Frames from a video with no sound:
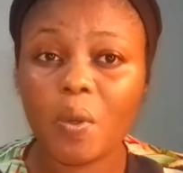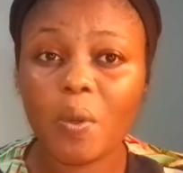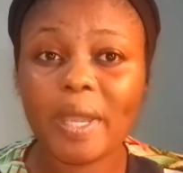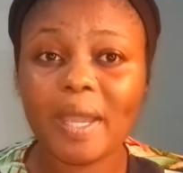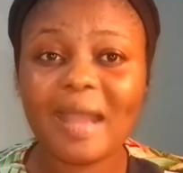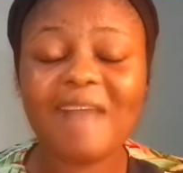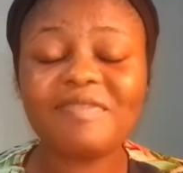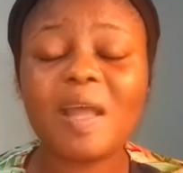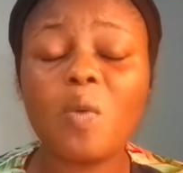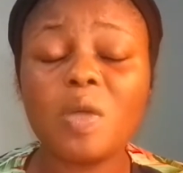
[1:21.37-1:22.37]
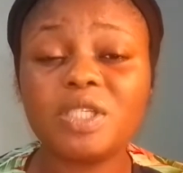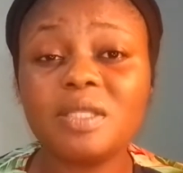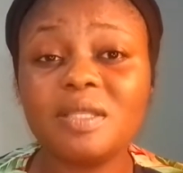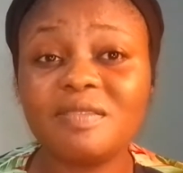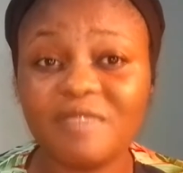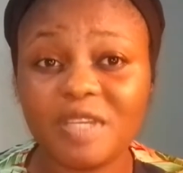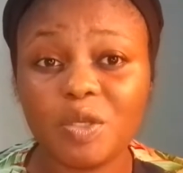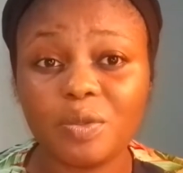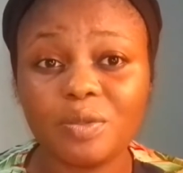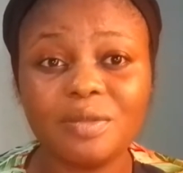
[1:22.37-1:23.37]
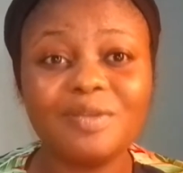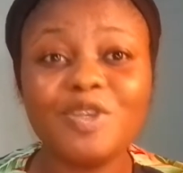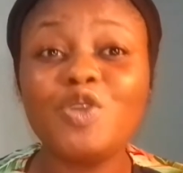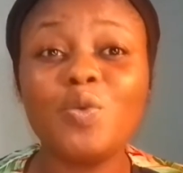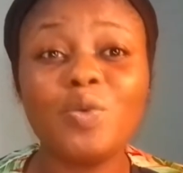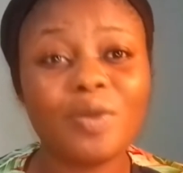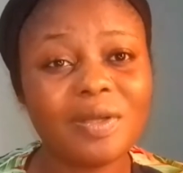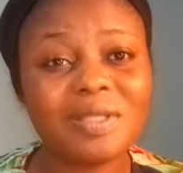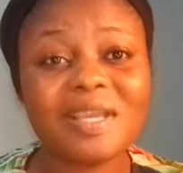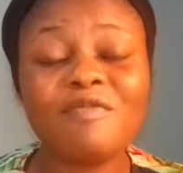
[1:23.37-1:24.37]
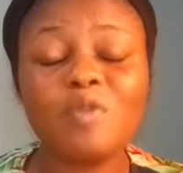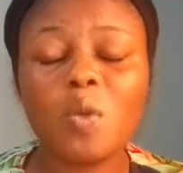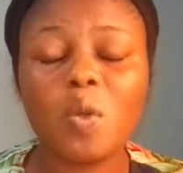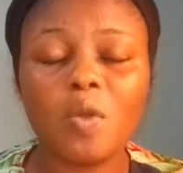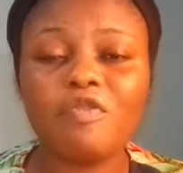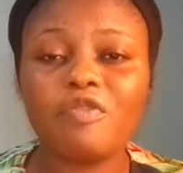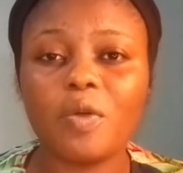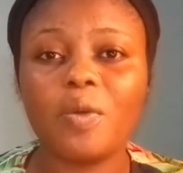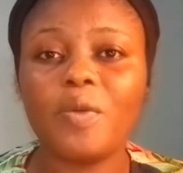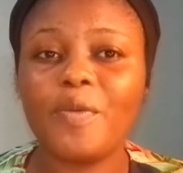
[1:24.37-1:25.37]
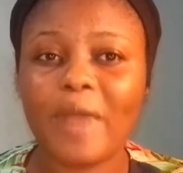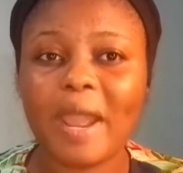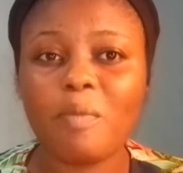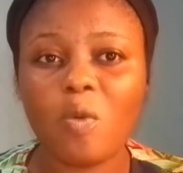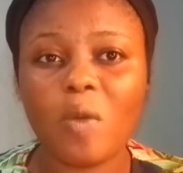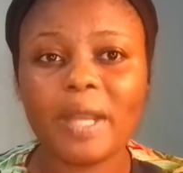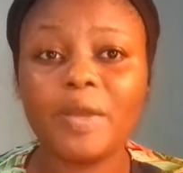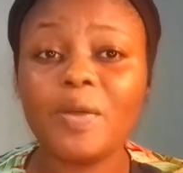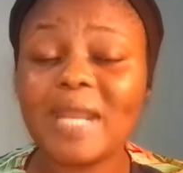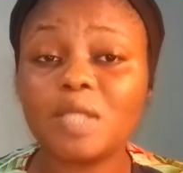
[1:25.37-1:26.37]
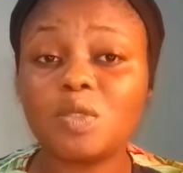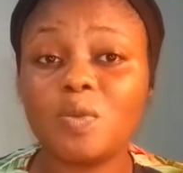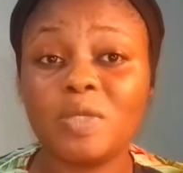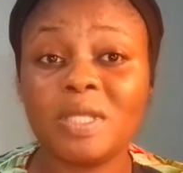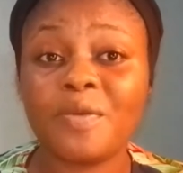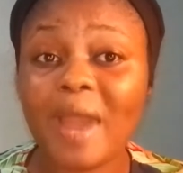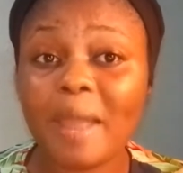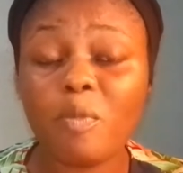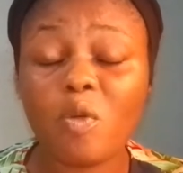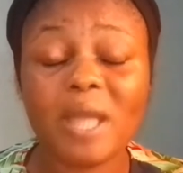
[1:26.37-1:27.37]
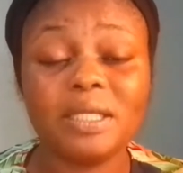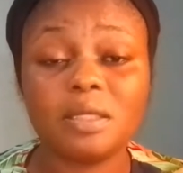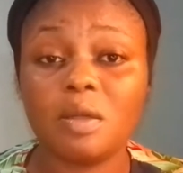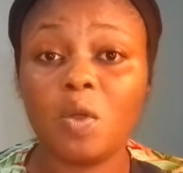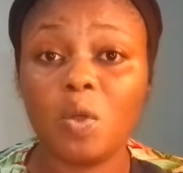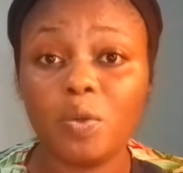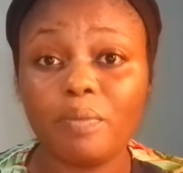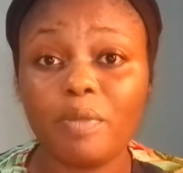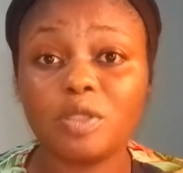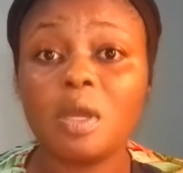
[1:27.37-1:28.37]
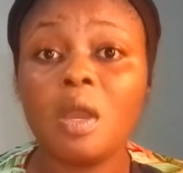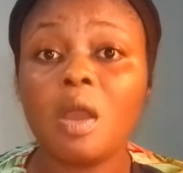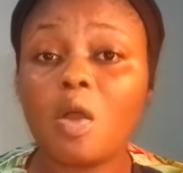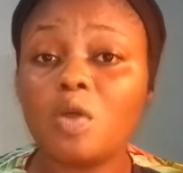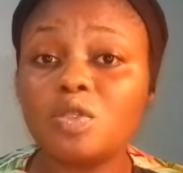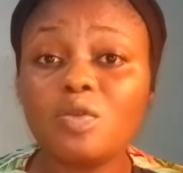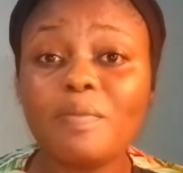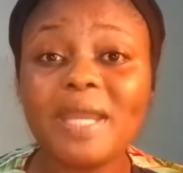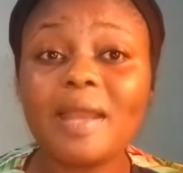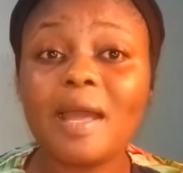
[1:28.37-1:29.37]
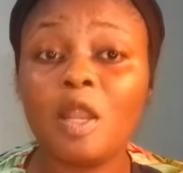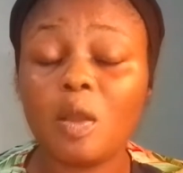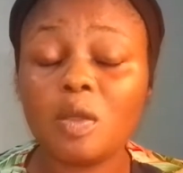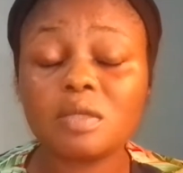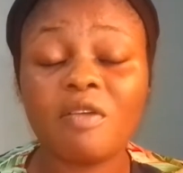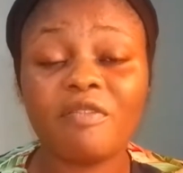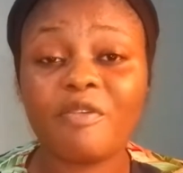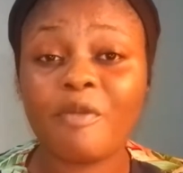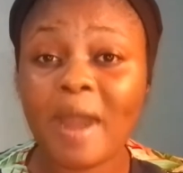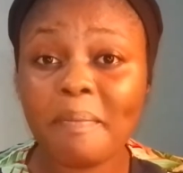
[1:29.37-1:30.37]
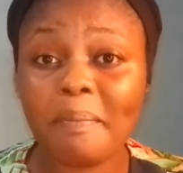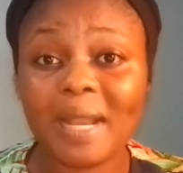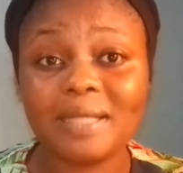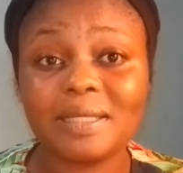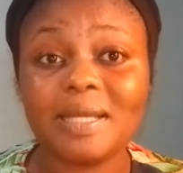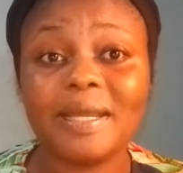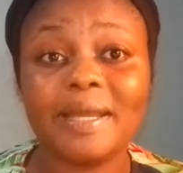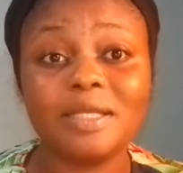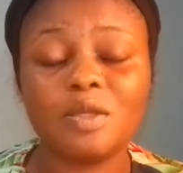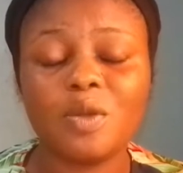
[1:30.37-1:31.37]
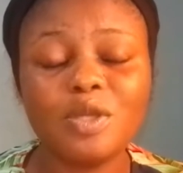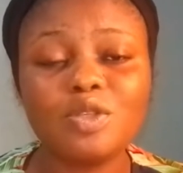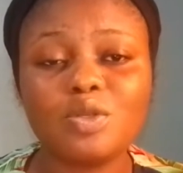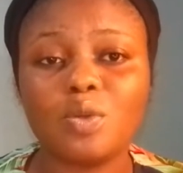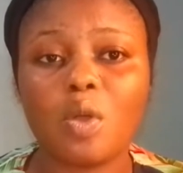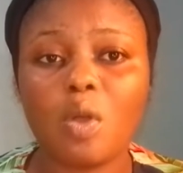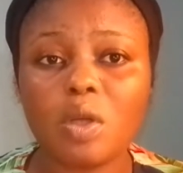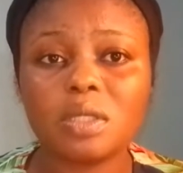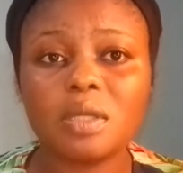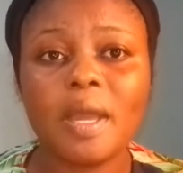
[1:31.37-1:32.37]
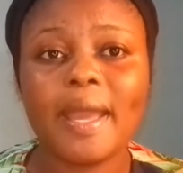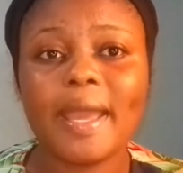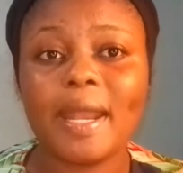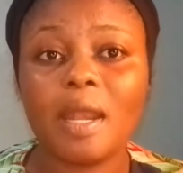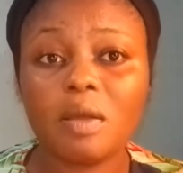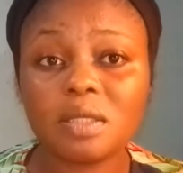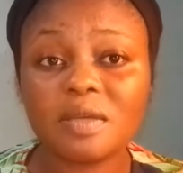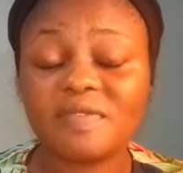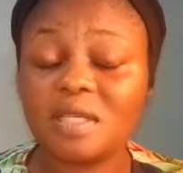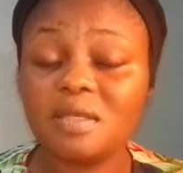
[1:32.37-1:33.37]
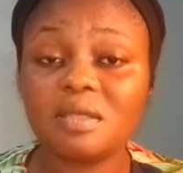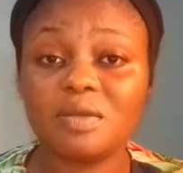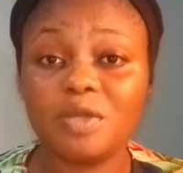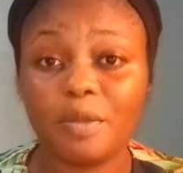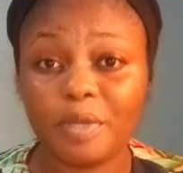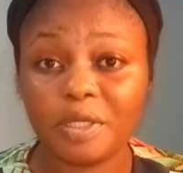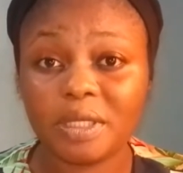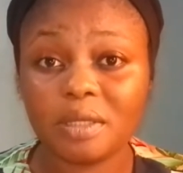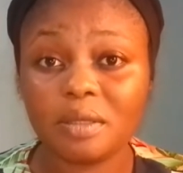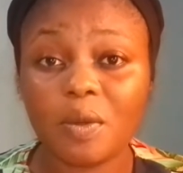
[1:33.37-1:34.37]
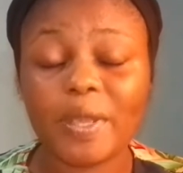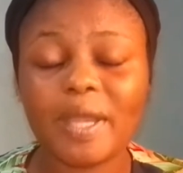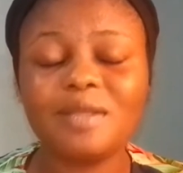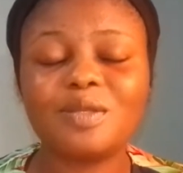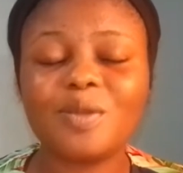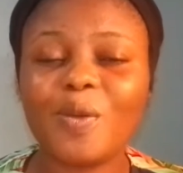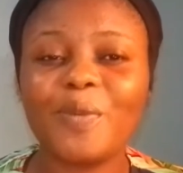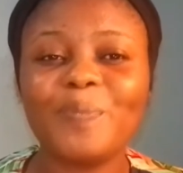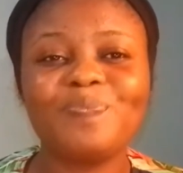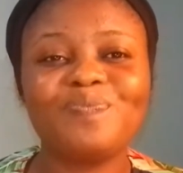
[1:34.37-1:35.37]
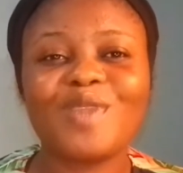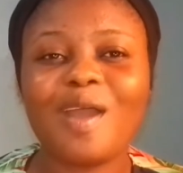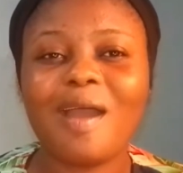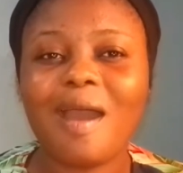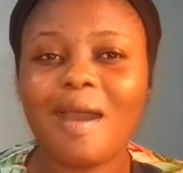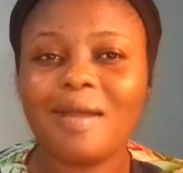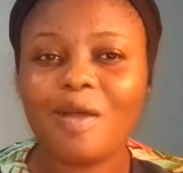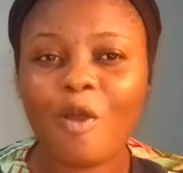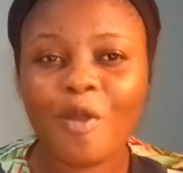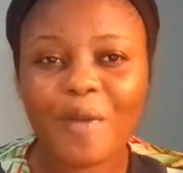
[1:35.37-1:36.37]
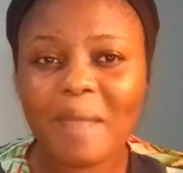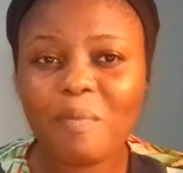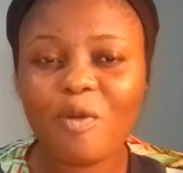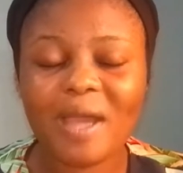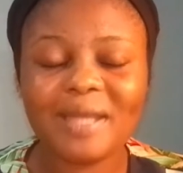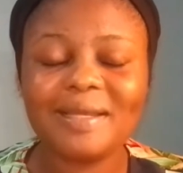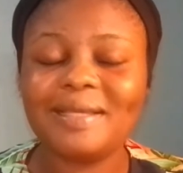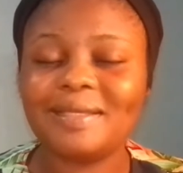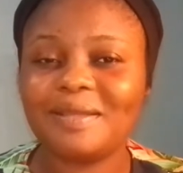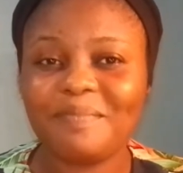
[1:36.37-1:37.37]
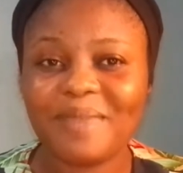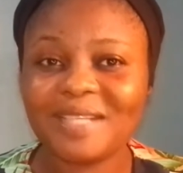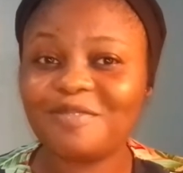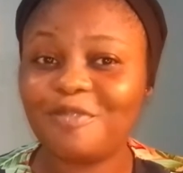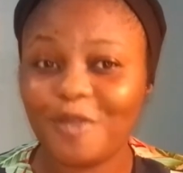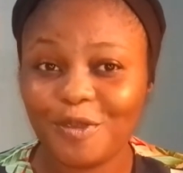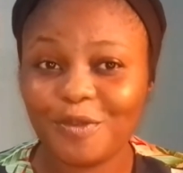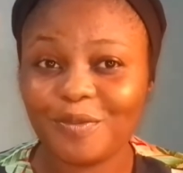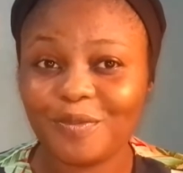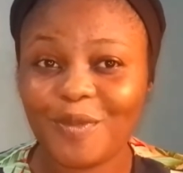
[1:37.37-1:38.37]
Okay, after watching this video, you will not even go for ripe one. Not that the ripe one is not good, but consuming a lot of ripe plantain, it is going to cause a lot of things to your body. Okay, so unripe one is the best for you.